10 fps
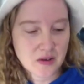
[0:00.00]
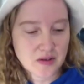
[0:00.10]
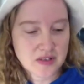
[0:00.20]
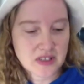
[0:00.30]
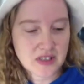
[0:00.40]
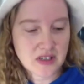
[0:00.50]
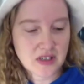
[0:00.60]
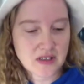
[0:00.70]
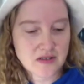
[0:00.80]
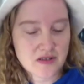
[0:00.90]
did
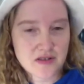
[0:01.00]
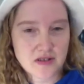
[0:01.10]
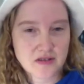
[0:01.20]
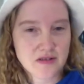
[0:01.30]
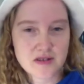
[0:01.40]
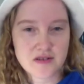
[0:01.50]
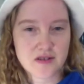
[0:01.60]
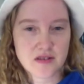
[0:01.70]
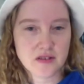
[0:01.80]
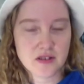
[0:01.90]
just a
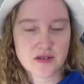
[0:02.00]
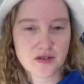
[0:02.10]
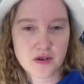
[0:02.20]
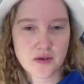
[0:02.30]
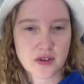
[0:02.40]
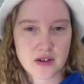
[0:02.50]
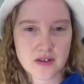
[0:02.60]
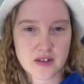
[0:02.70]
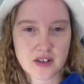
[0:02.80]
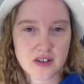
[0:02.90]
little show there.
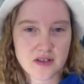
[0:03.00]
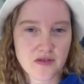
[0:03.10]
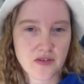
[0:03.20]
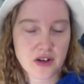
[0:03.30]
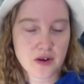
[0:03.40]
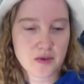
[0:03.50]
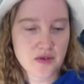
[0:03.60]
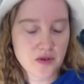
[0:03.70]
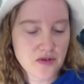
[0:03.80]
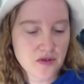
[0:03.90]
And the kids there were
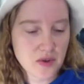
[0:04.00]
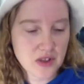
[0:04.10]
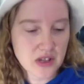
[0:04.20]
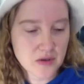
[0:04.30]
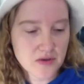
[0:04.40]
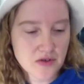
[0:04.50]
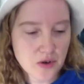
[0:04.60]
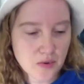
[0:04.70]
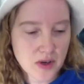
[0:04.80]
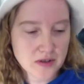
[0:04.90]
so sweet. They were
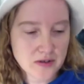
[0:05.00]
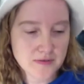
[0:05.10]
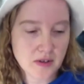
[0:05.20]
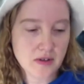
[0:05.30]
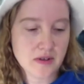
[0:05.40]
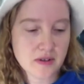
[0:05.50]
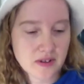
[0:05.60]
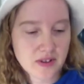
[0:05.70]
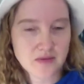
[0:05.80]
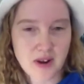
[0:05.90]
so wonderful.
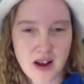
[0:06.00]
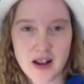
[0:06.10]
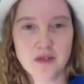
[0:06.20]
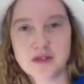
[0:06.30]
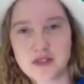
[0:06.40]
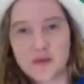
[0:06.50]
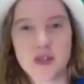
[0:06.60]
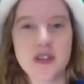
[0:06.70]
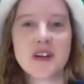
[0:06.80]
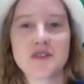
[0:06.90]
They ran out to
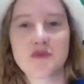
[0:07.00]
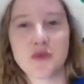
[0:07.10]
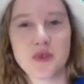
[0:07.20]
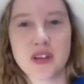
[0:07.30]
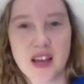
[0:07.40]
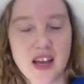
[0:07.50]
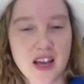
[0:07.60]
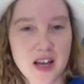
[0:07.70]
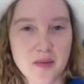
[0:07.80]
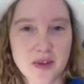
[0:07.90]
greet us when we
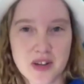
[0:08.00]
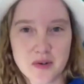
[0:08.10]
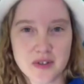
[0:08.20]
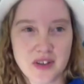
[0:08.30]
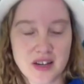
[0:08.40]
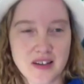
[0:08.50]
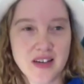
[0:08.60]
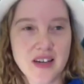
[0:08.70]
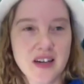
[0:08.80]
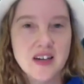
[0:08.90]
came, and they were like
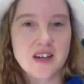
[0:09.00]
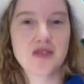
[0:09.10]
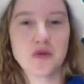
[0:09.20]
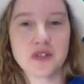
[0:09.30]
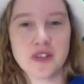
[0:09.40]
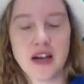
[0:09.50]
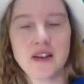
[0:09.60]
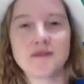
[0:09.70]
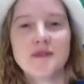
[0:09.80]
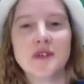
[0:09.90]
so
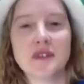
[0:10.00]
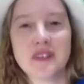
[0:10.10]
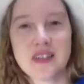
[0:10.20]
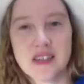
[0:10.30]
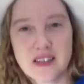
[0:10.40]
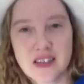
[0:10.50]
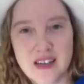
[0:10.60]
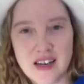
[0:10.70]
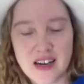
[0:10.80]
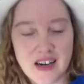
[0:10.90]
delightful
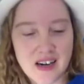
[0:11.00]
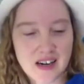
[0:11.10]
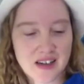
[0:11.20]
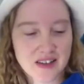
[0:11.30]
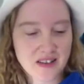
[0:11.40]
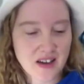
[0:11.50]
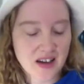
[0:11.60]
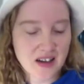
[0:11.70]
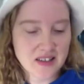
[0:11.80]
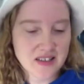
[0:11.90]

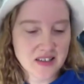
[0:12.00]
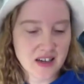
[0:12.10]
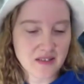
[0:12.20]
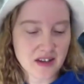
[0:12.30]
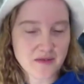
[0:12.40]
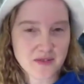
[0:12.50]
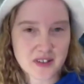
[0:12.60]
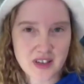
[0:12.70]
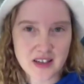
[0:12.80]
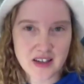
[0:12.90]
that I feel
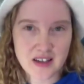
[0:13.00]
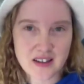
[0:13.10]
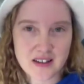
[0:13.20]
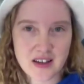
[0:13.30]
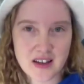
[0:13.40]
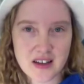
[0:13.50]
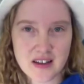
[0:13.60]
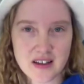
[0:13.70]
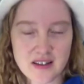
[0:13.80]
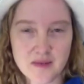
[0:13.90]
like
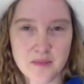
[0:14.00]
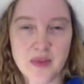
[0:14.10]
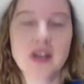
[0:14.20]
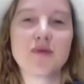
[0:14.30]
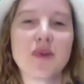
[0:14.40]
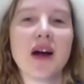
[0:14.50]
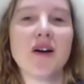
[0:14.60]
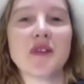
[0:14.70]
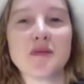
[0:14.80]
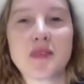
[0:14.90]
being
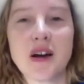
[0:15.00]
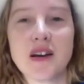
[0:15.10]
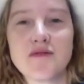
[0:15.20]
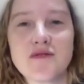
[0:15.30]
around them kind of